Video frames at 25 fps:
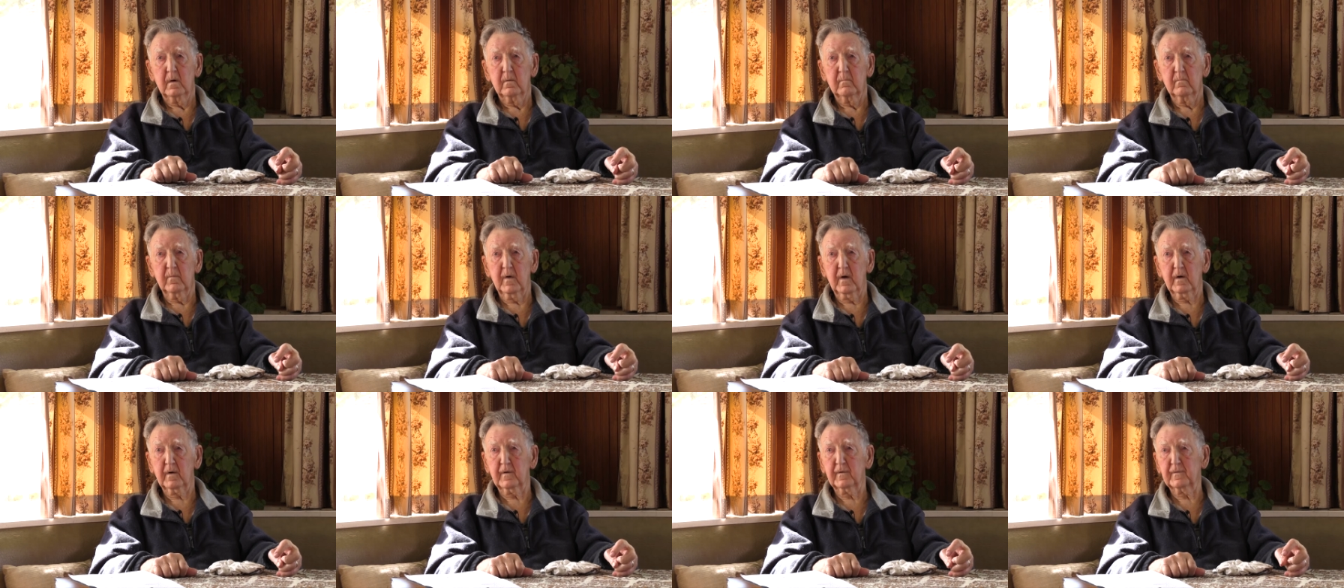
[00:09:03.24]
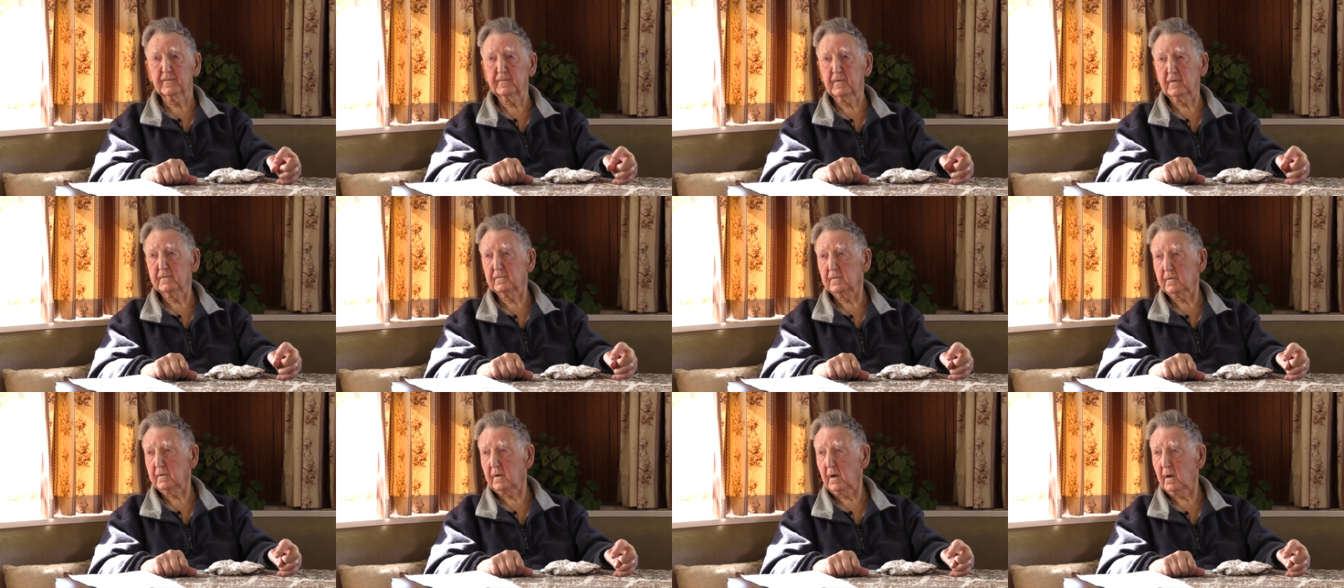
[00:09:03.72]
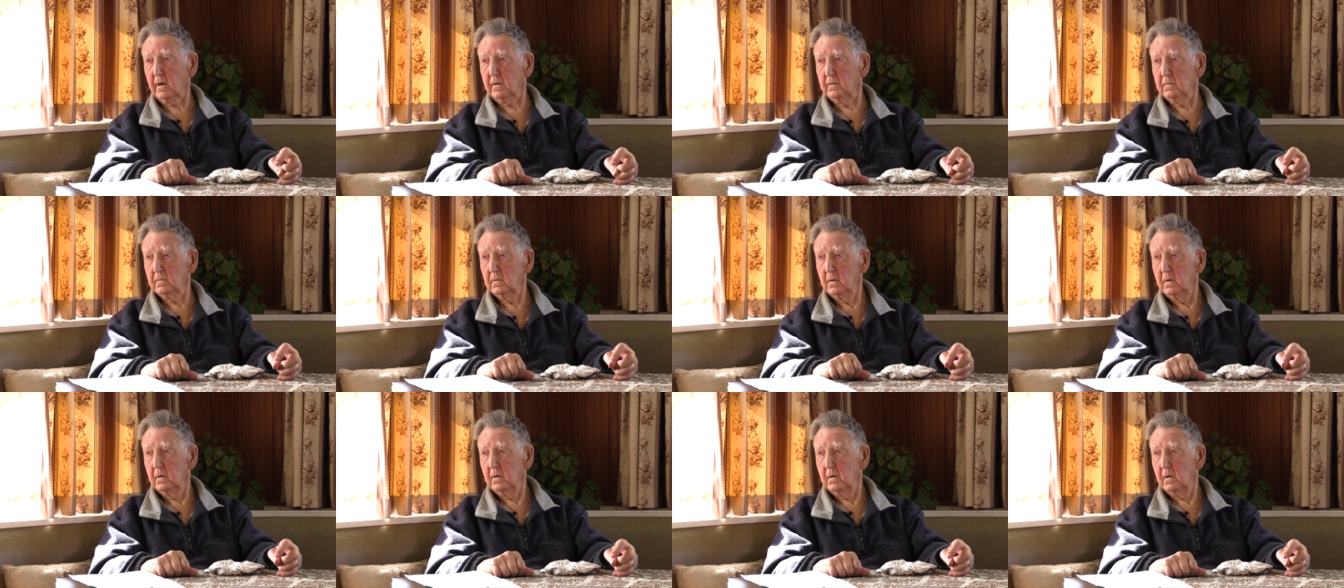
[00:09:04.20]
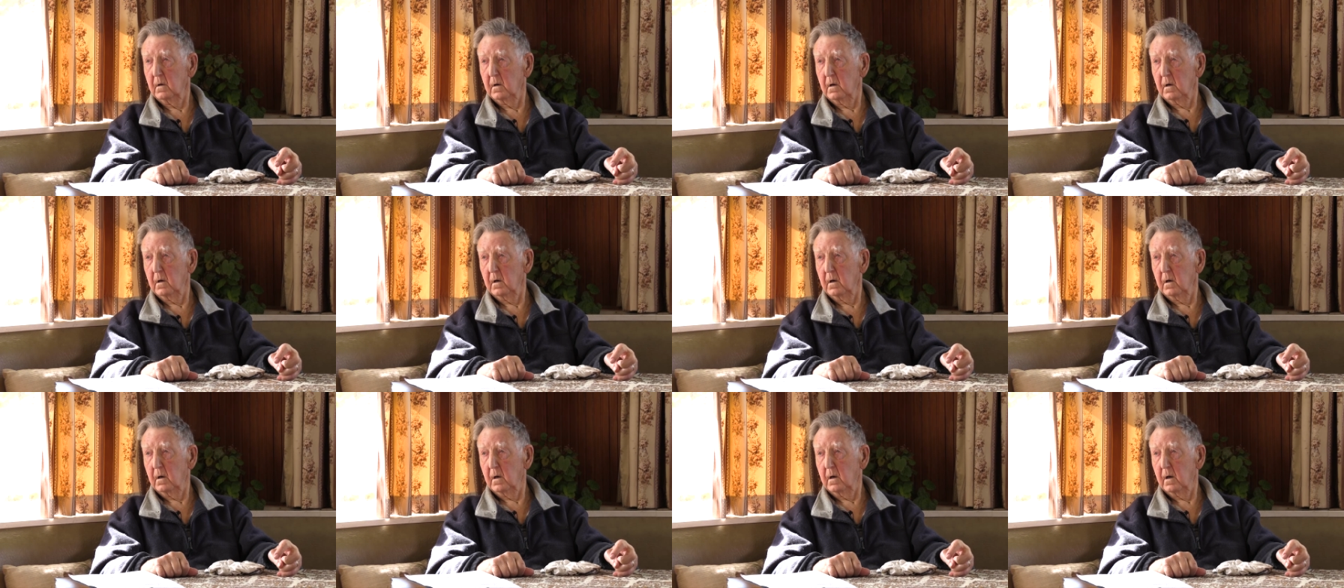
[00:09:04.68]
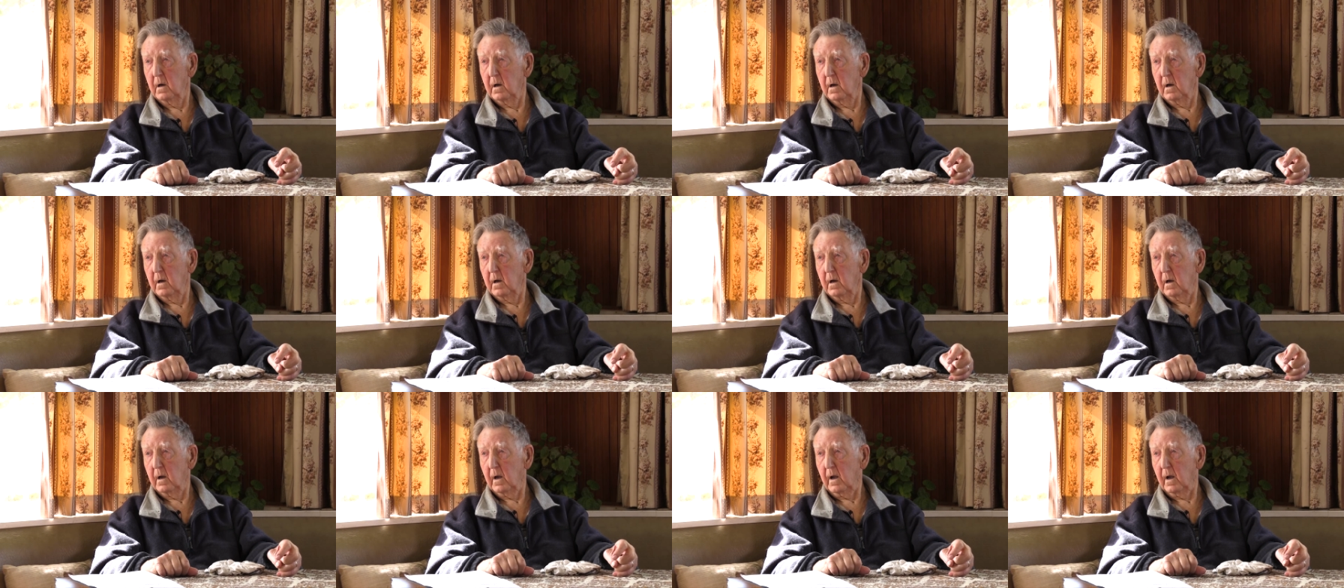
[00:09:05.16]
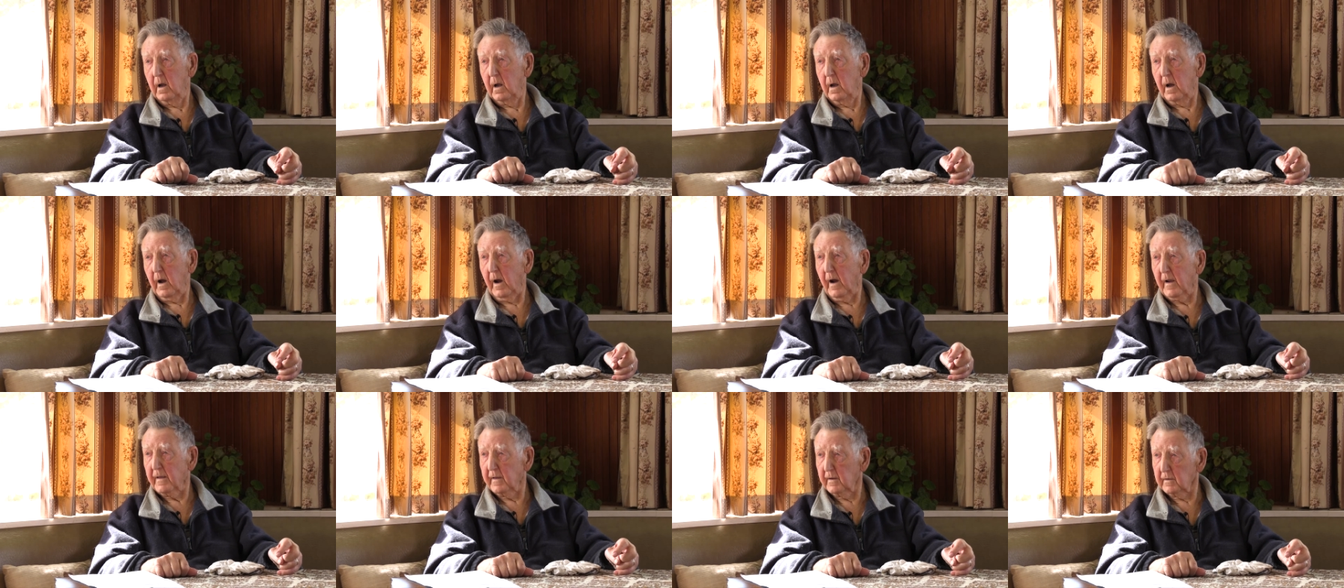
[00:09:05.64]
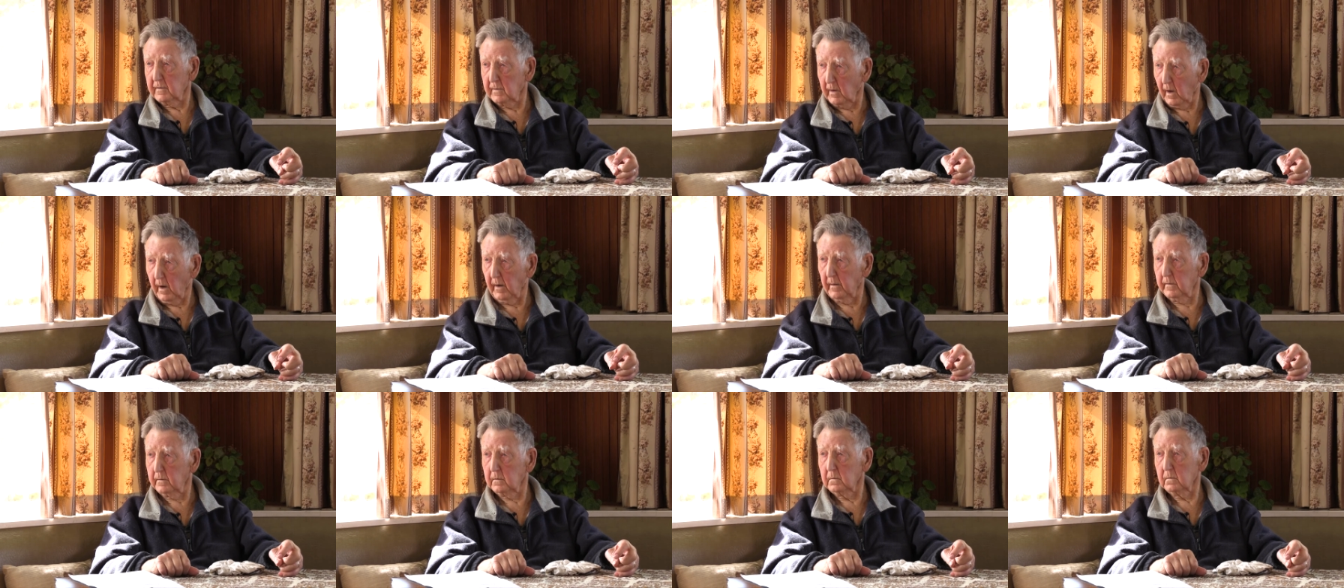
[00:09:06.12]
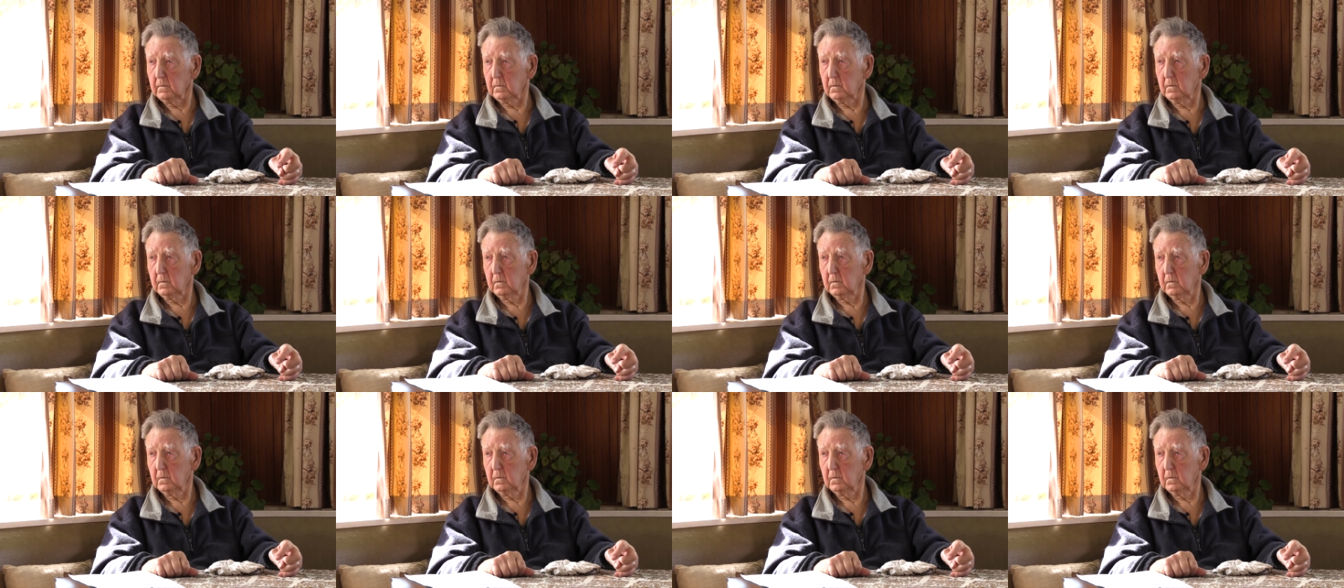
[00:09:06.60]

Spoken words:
Meryl said again, are you going?